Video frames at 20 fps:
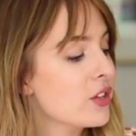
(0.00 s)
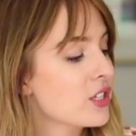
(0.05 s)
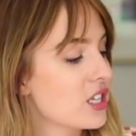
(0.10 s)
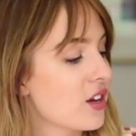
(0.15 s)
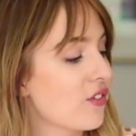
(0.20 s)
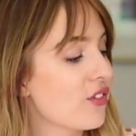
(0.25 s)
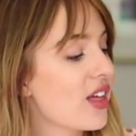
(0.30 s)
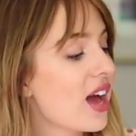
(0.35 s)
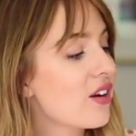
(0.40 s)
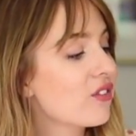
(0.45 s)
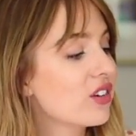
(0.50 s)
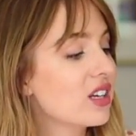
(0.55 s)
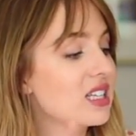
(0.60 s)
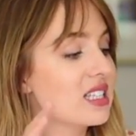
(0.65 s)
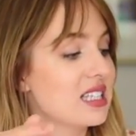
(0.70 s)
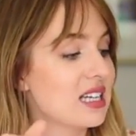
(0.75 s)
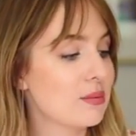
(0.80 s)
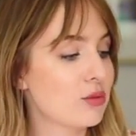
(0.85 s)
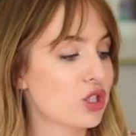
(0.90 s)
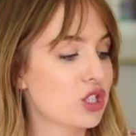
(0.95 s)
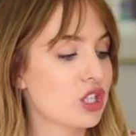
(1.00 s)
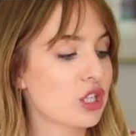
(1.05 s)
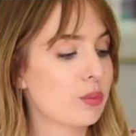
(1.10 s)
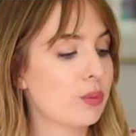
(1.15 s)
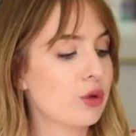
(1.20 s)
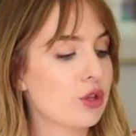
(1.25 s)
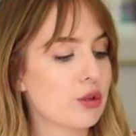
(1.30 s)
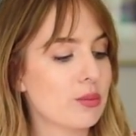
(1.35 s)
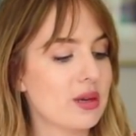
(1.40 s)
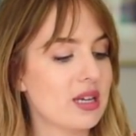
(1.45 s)
So for that reason, I'm just going
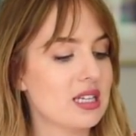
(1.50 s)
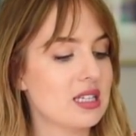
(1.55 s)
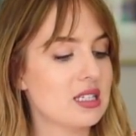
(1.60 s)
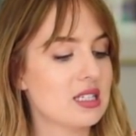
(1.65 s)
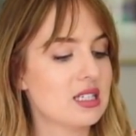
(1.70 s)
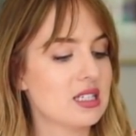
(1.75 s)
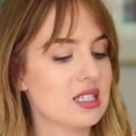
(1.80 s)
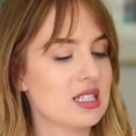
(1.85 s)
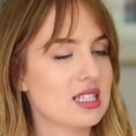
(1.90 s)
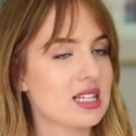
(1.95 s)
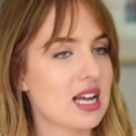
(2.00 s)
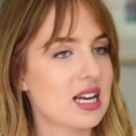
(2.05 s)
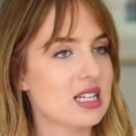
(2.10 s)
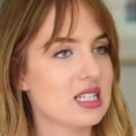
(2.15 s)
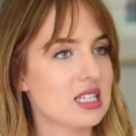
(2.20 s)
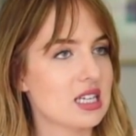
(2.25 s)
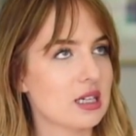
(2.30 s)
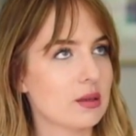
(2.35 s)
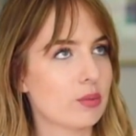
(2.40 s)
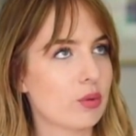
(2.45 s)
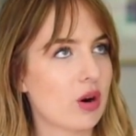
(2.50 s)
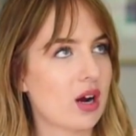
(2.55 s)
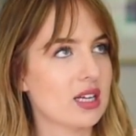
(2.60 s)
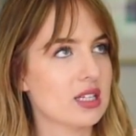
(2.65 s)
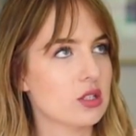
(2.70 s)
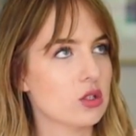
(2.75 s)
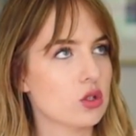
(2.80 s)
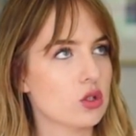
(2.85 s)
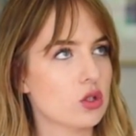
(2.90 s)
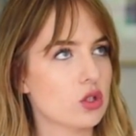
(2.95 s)
to put them in descending
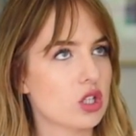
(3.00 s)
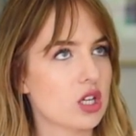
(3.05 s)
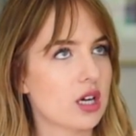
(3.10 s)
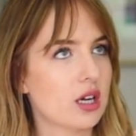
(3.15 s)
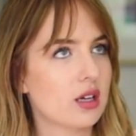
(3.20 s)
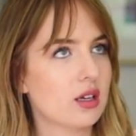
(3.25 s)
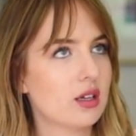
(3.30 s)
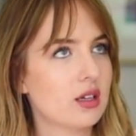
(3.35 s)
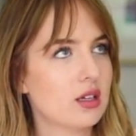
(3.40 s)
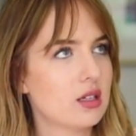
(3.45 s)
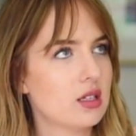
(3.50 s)
price order.